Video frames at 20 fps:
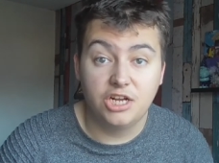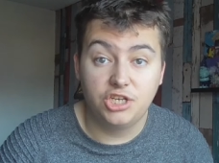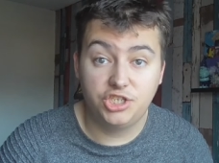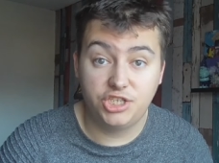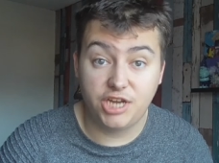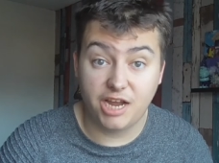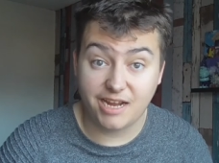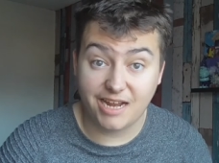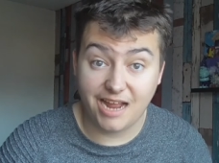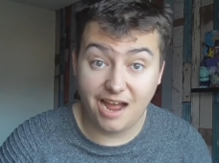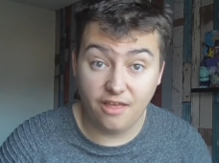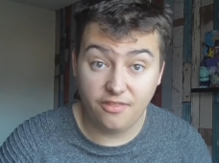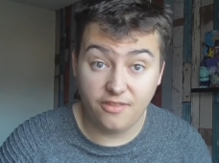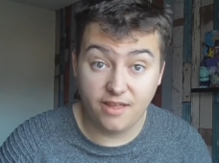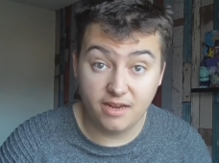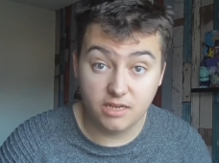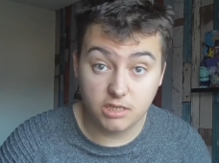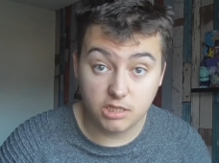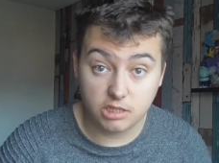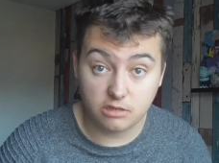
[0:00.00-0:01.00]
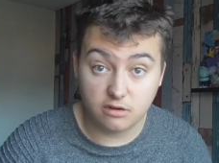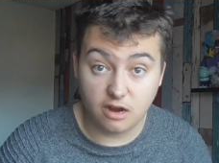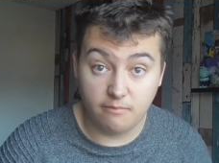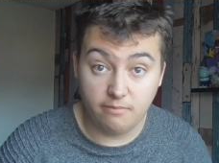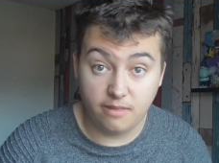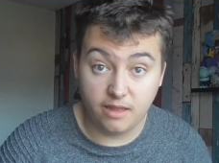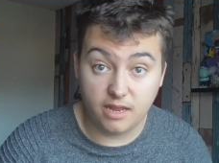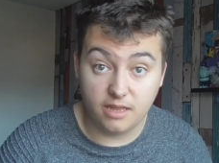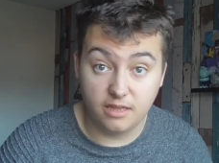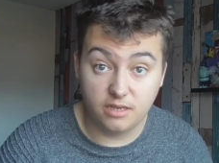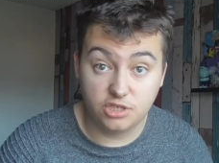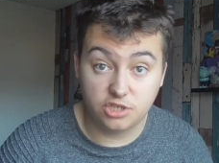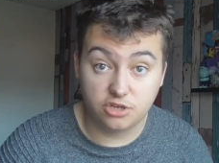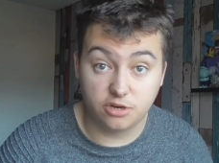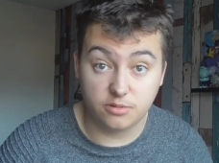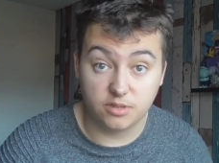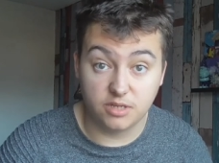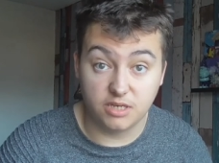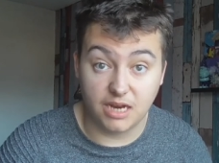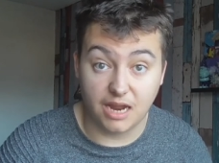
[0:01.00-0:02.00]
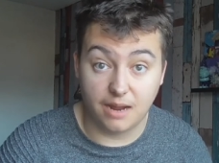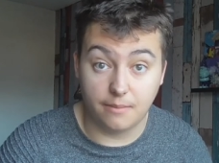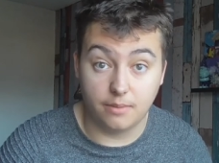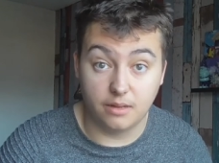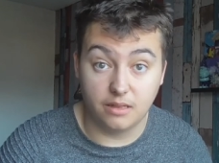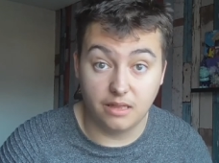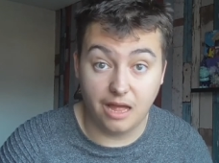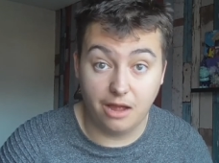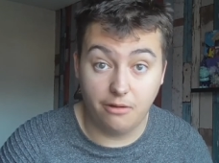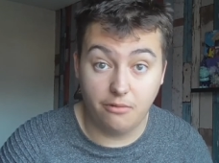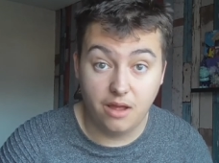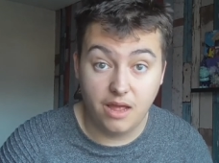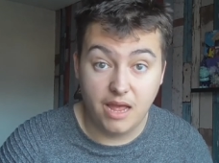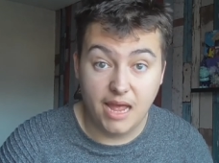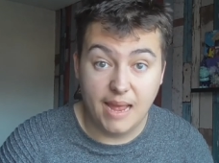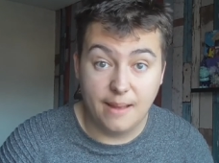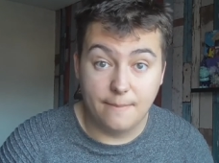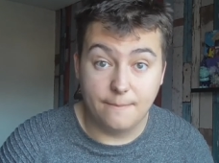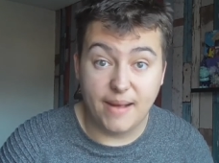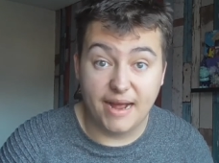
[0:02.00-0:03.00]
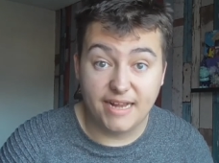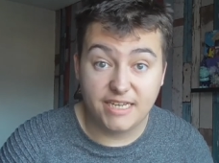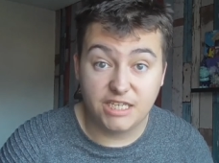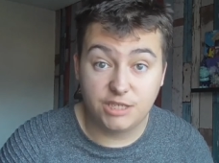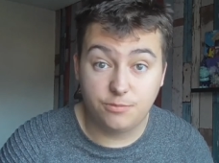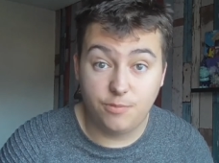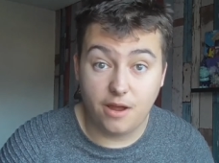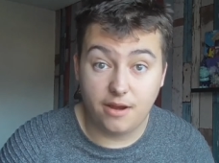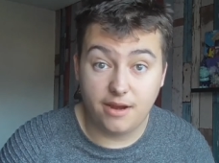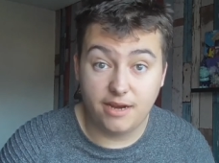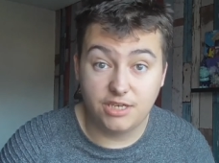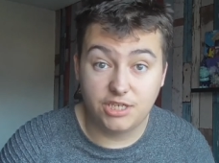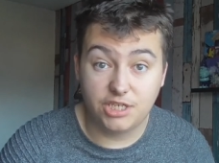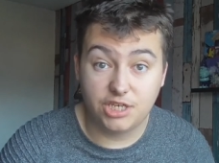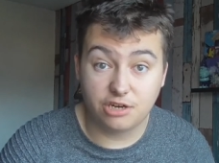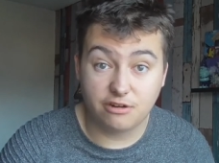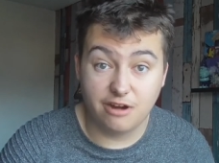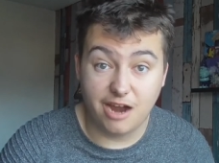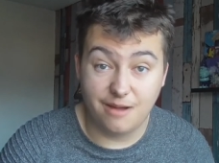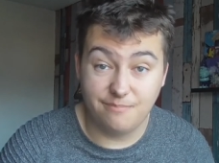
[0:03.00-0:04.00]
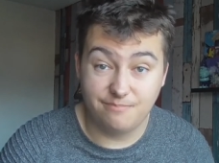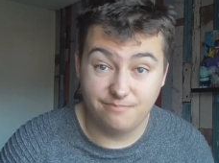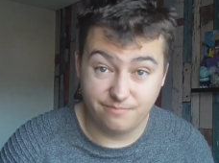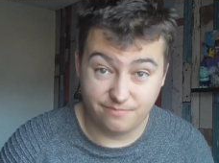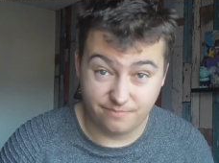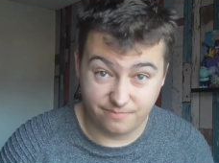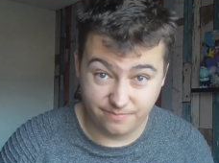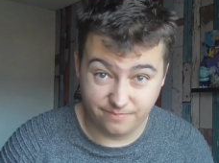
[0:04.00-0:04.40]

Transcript: check out the Instagram link in the description down below message me on Instagram,